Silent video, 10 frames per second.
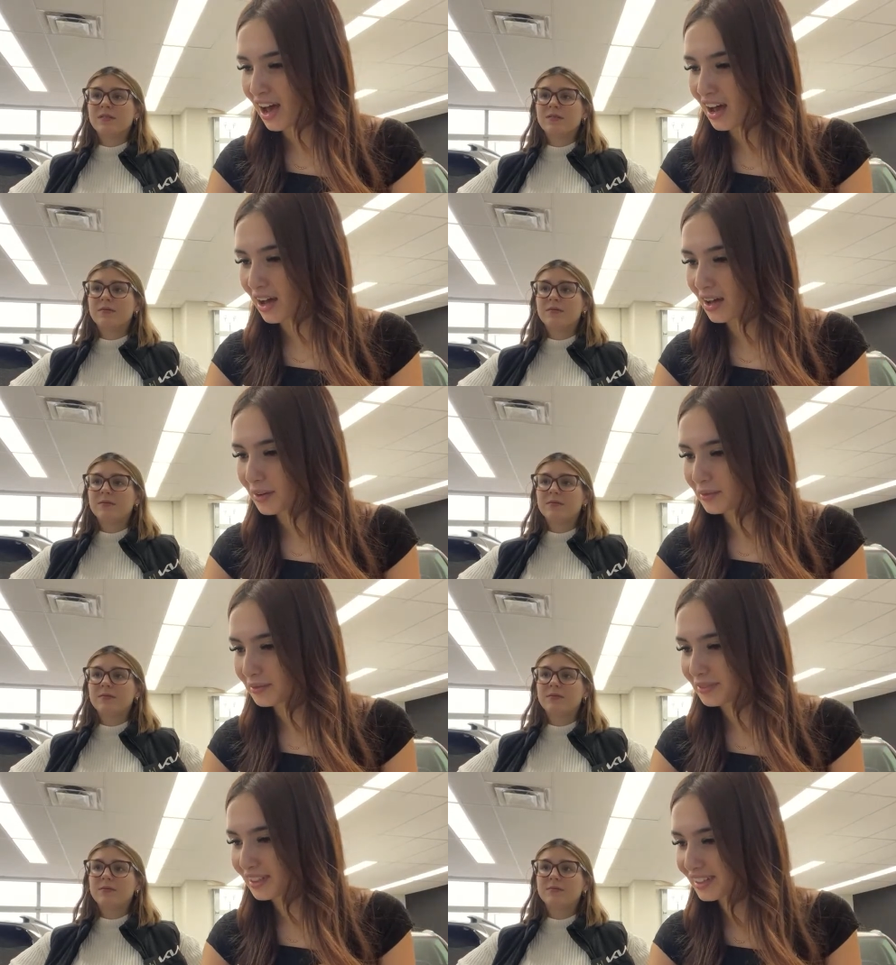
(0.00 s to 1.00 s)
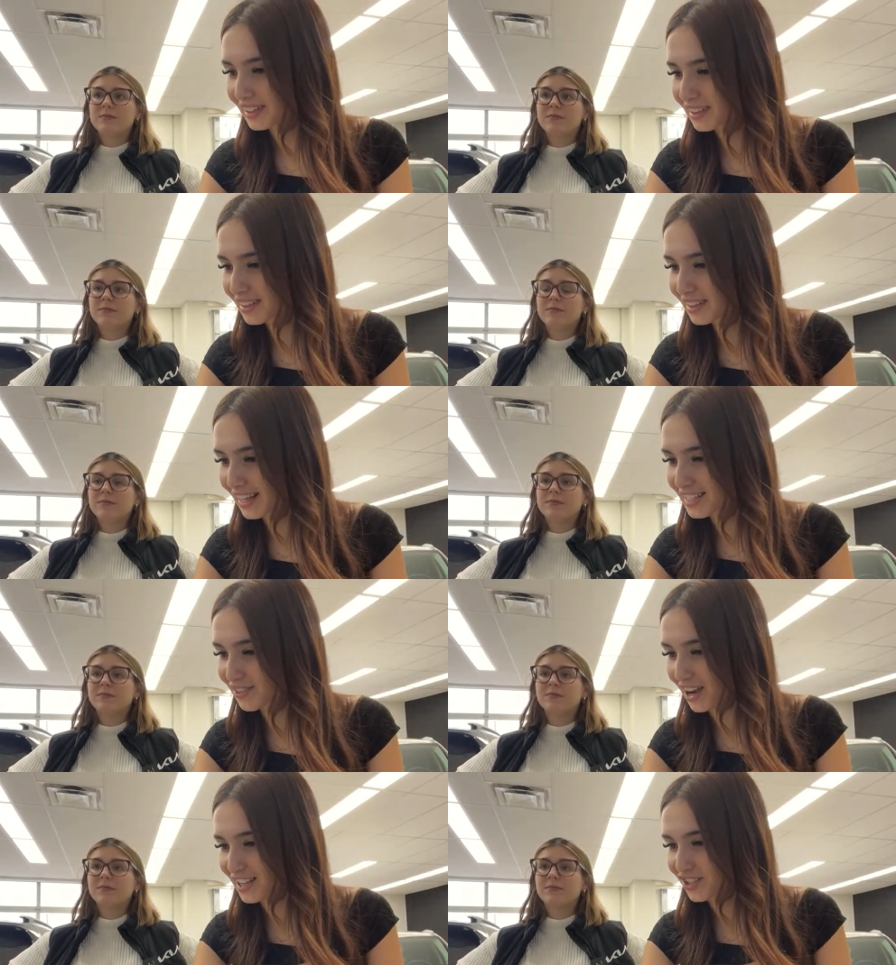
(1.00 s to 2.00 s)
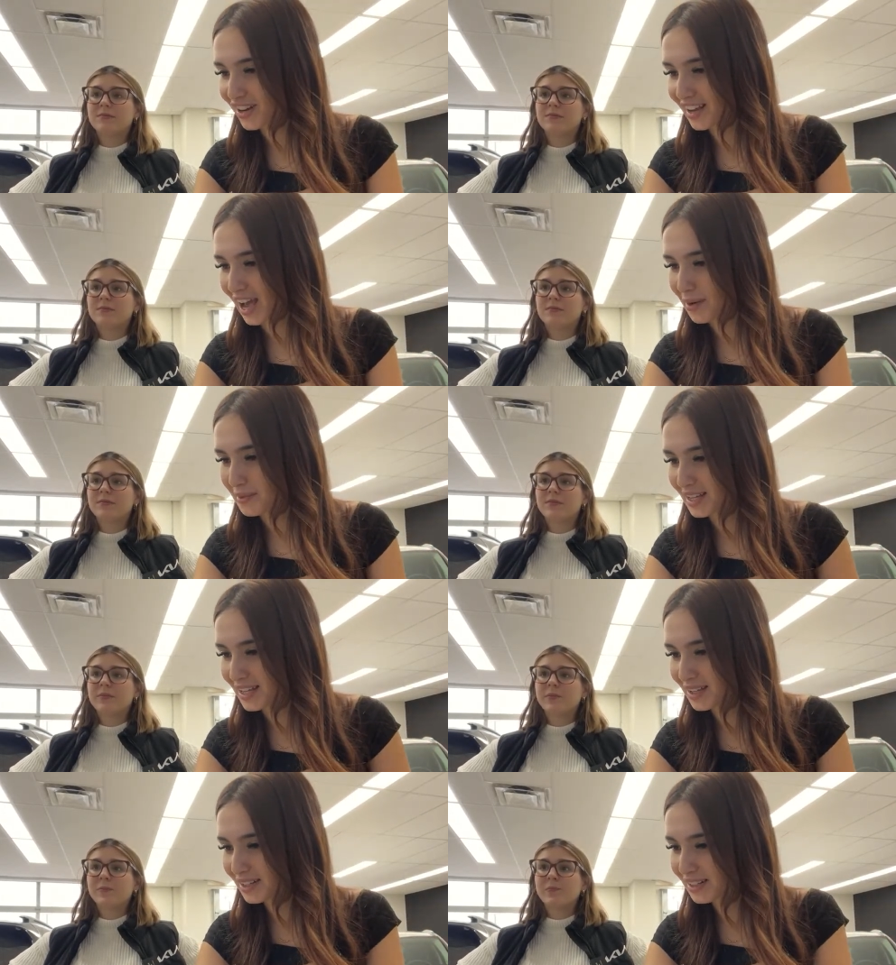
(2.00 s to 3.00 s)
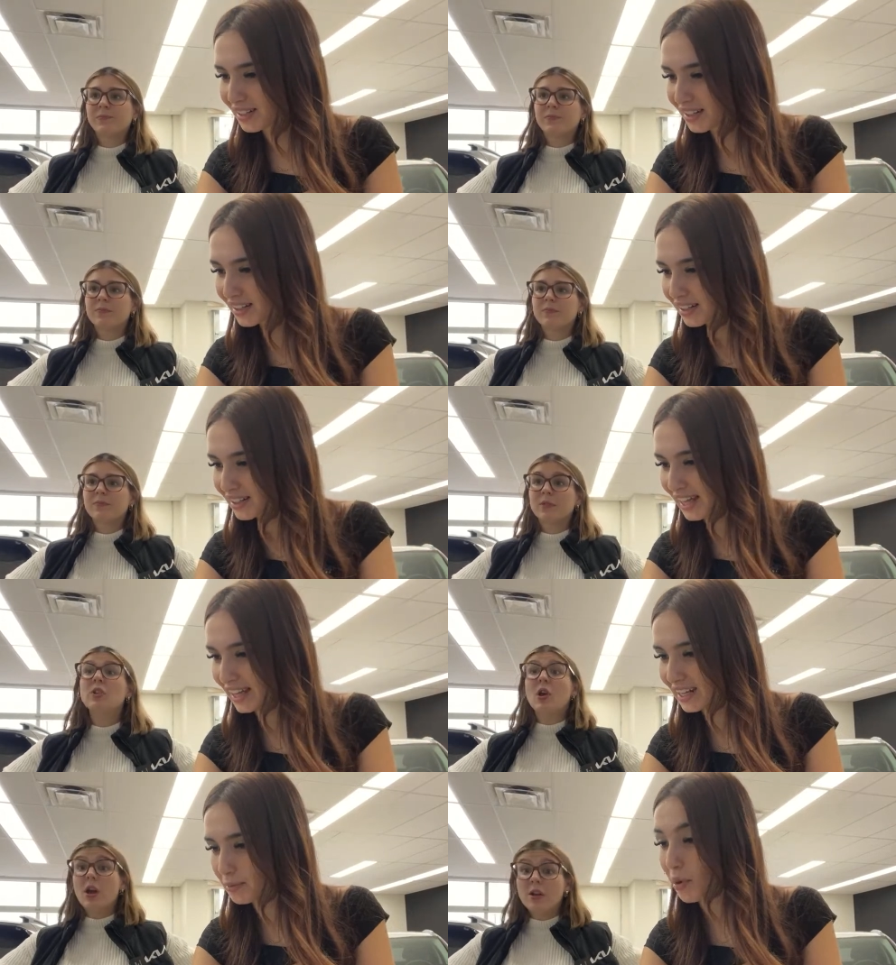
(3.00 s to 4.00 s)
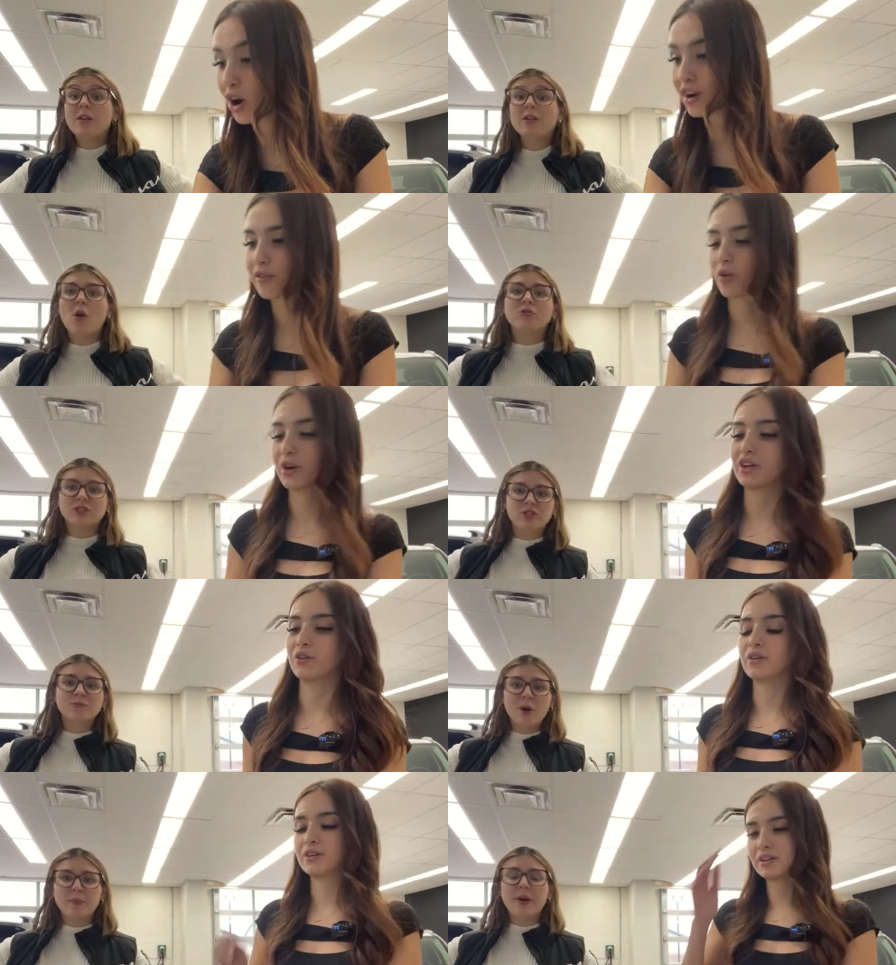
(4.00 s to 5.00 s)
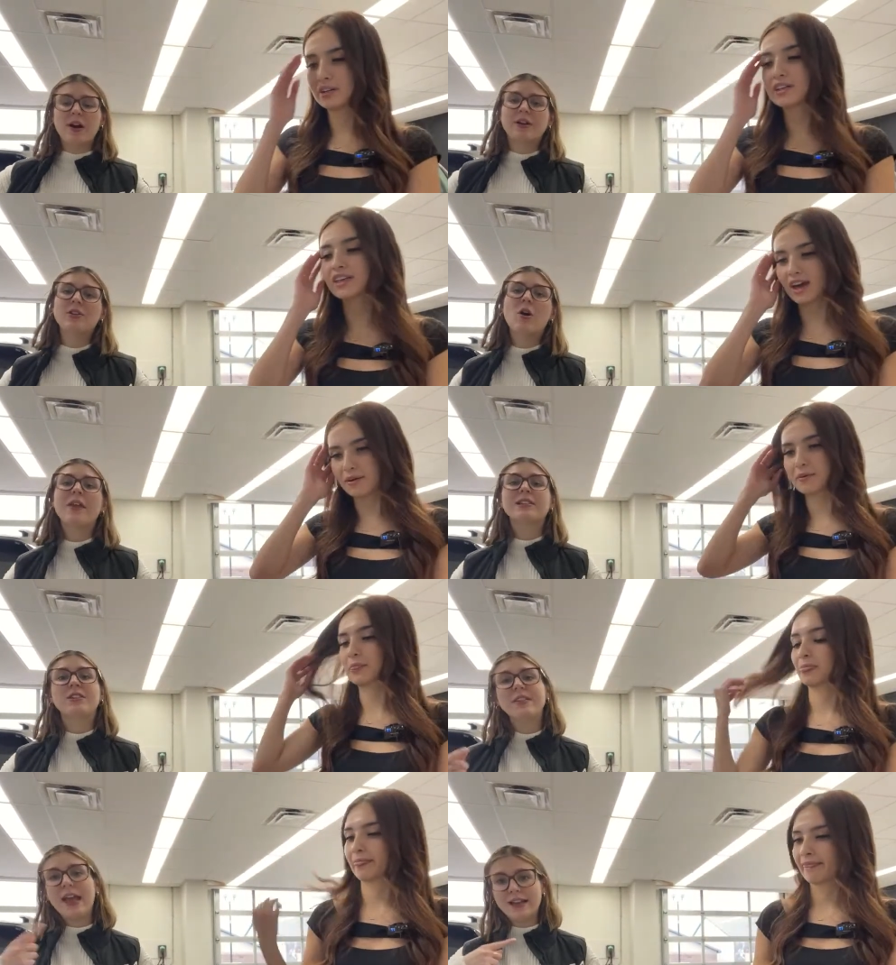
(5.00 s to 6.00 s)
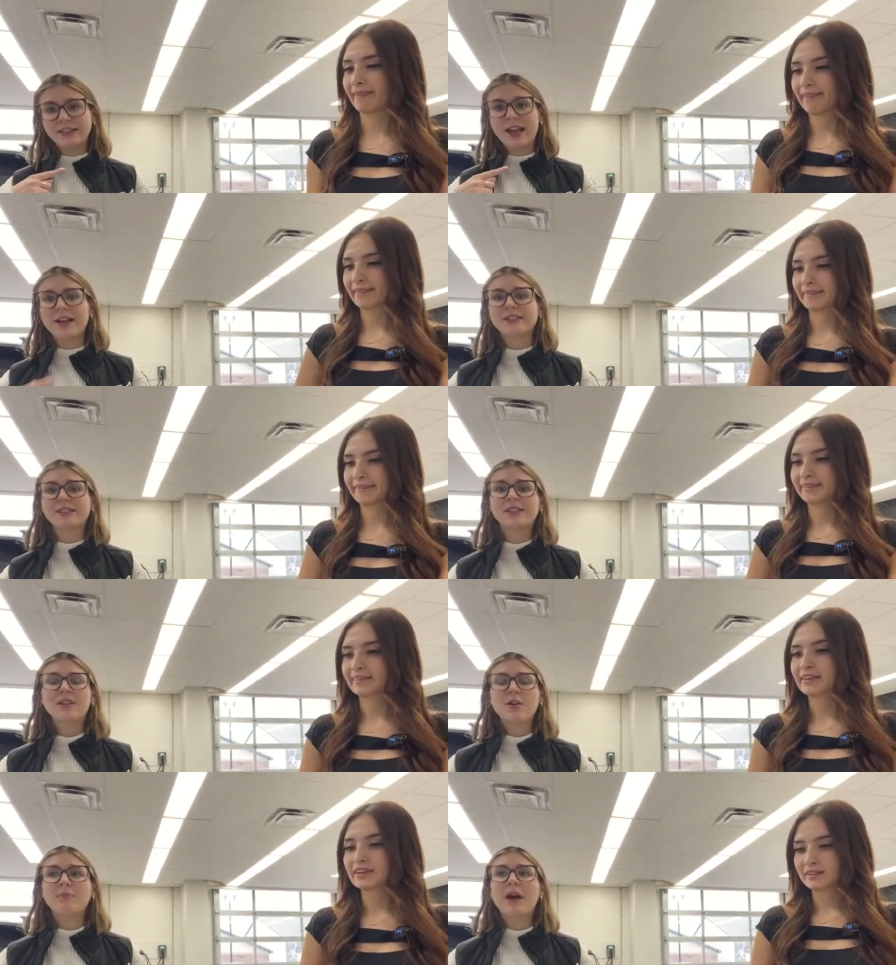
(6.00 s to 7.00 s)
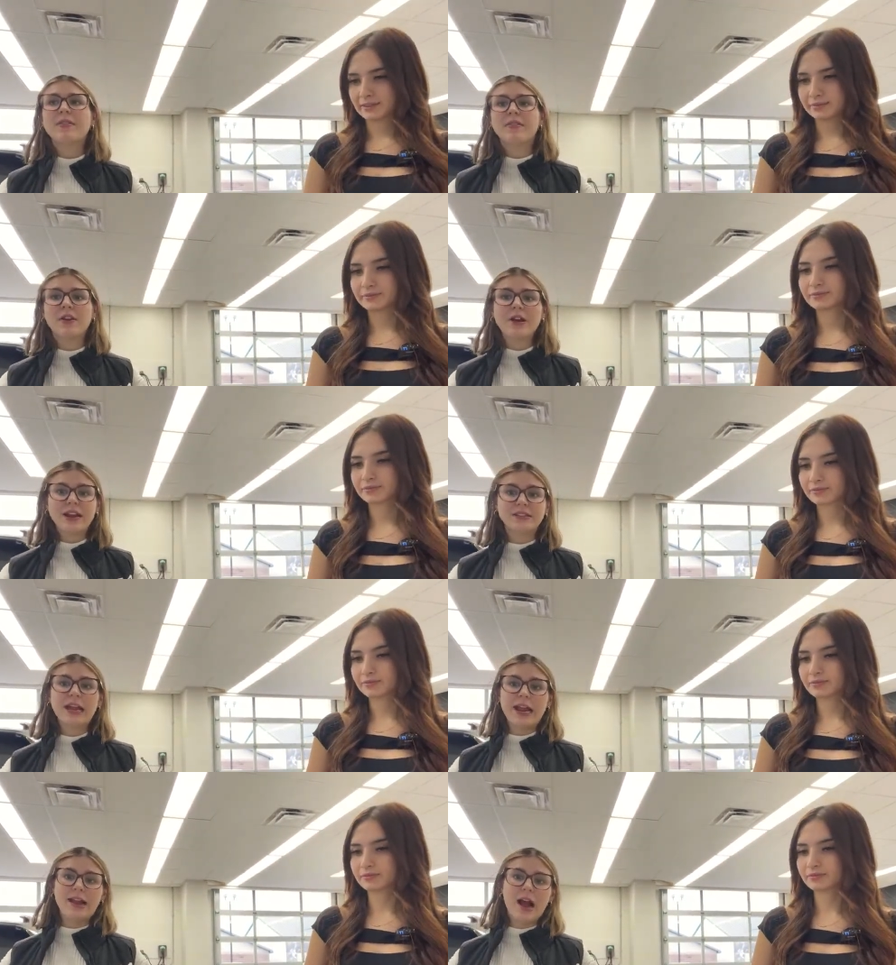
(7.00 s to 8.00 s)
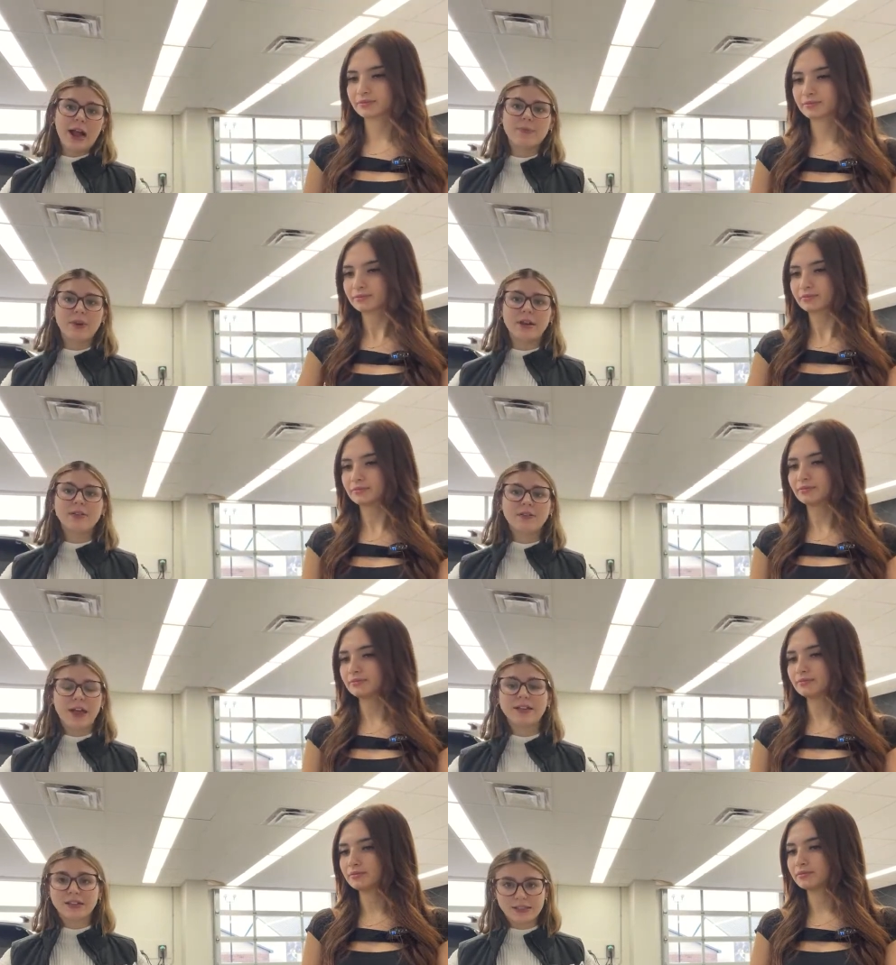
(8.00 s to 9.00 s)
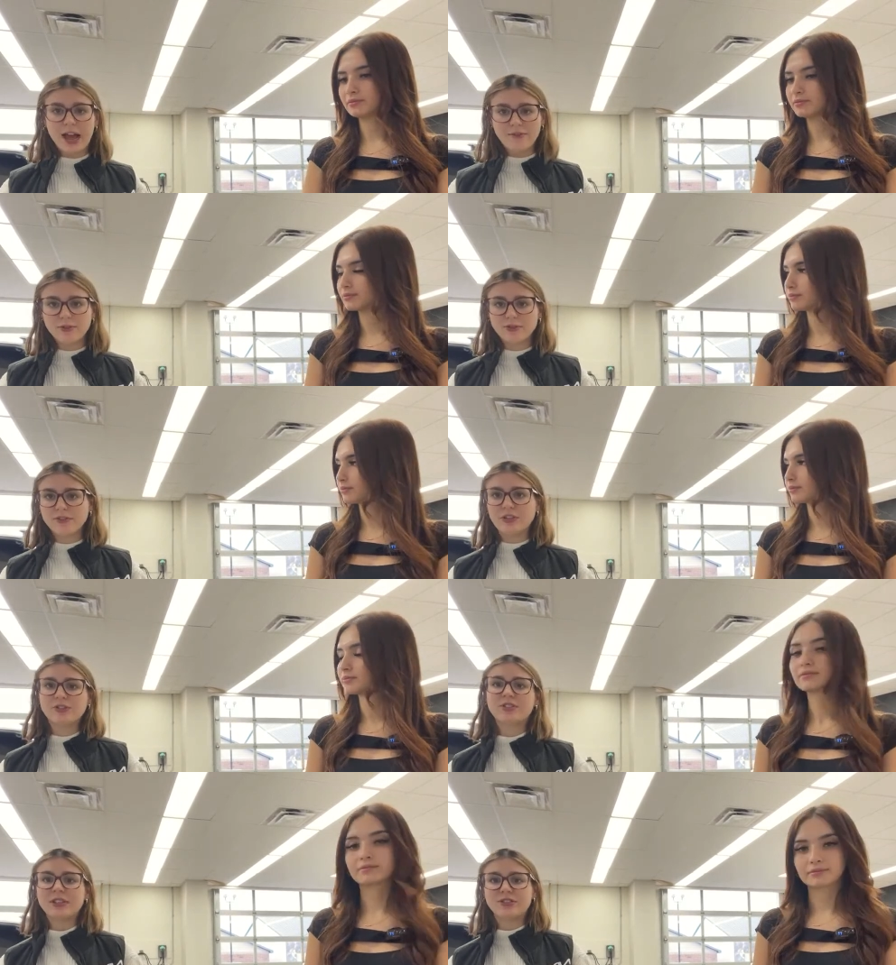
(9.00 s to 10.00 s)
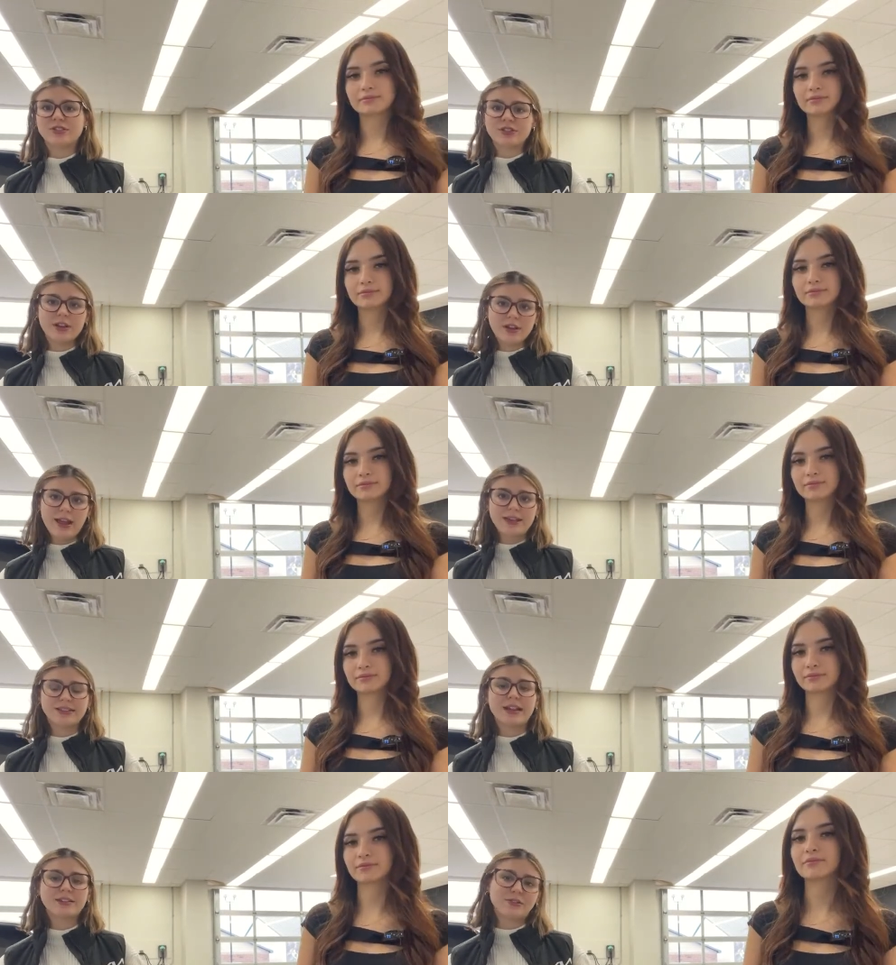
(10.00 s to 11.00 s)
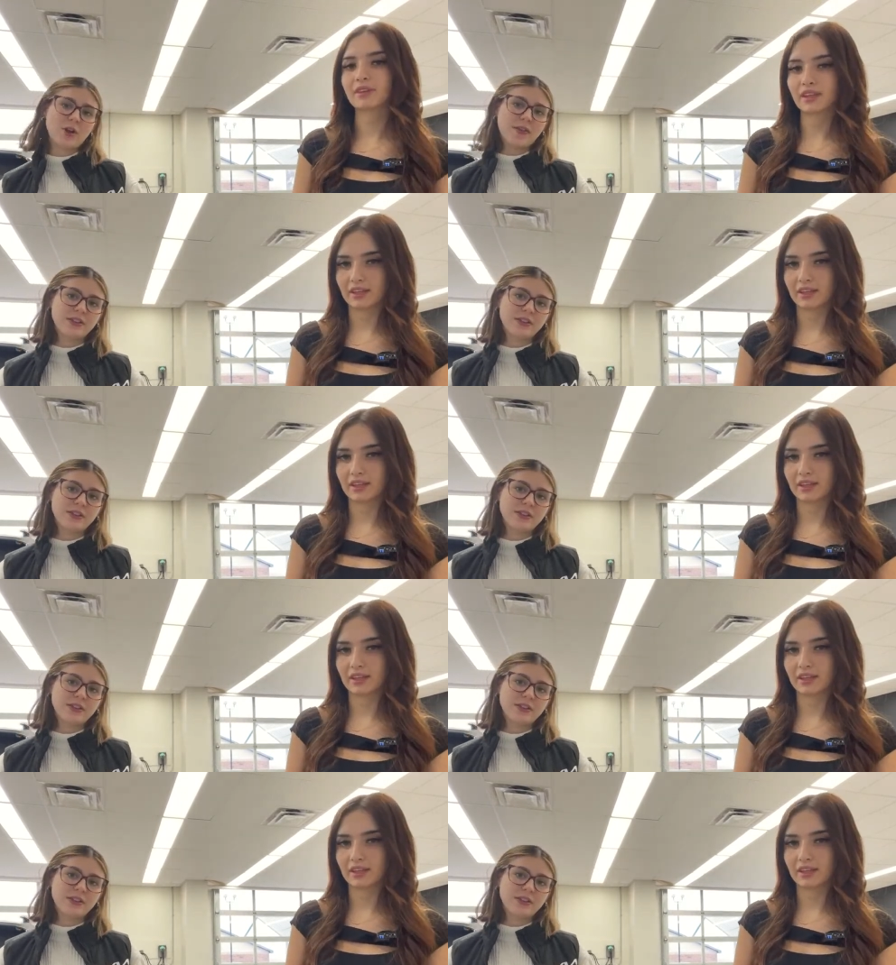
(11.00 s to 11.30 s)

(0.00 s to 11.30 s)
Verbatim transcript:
Speaker 1: Um, thanks for answering. I mean, can it park oh, for you? Oh, so Smart Park. No, yeah.
Speaker 2: that's on the SX, but there is a hybrid that does have those features. It's just the SX, so not